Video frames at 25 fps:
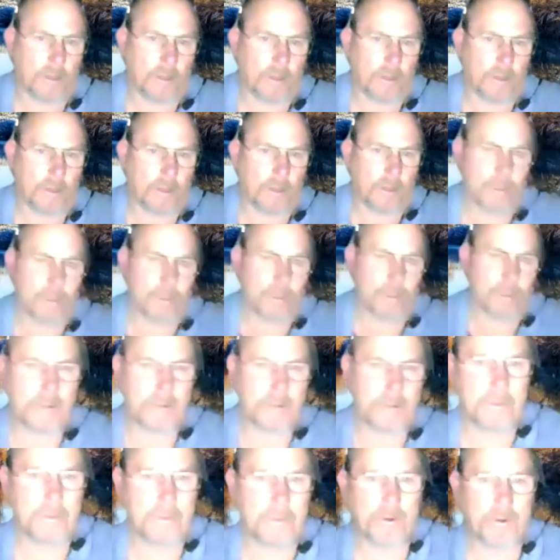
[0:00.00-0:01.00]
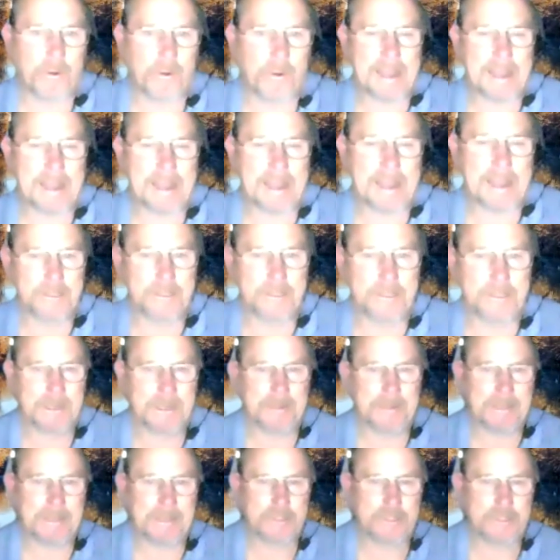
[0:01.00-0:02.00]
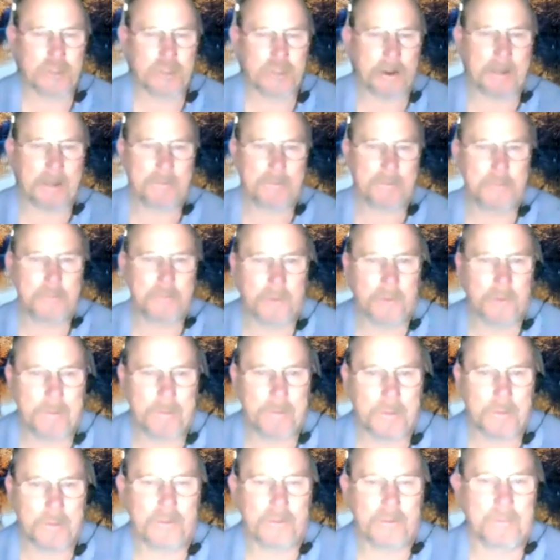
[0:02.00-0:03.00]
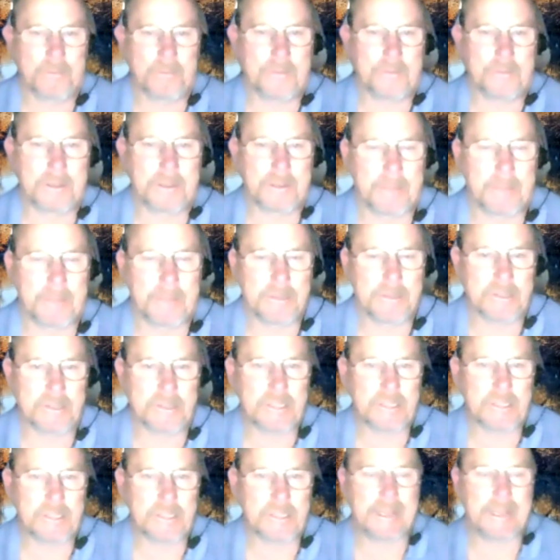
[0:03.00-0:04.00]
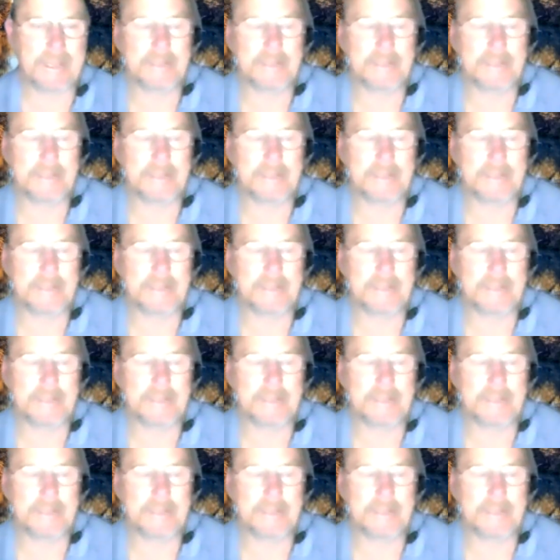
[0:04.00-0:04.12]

Yes, to all the above, and I'll refer back to that chart I threw up there from the